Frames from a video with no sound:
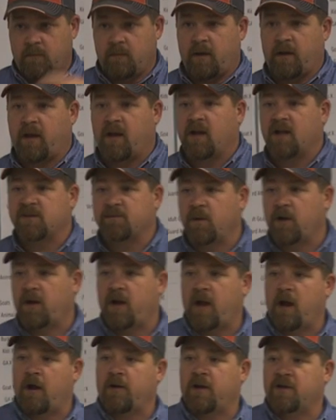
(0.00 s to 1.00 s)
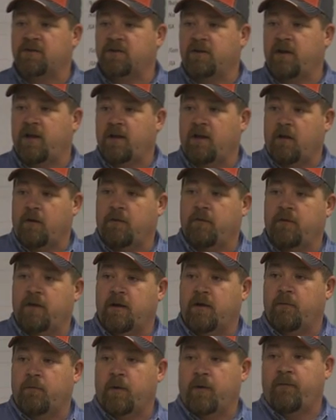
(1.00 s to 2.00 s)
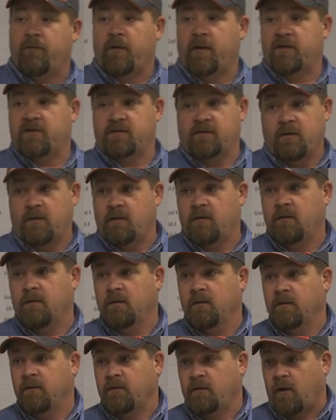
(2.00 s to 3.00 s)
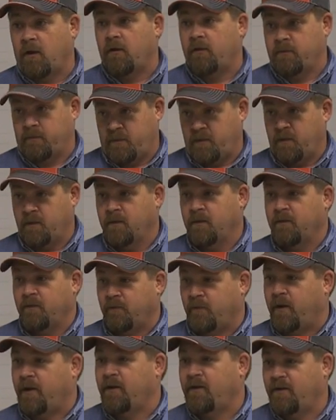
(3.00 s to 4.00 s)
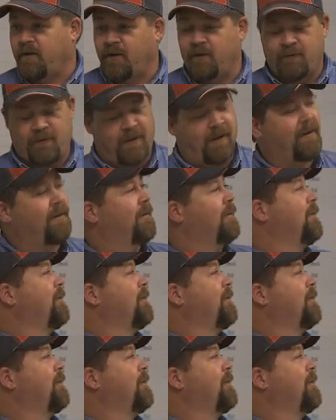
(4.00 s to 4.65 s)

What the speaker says: Again, I spent an hour yesterday. Y'all don't need a refresh, do you? You ready to go? Okay.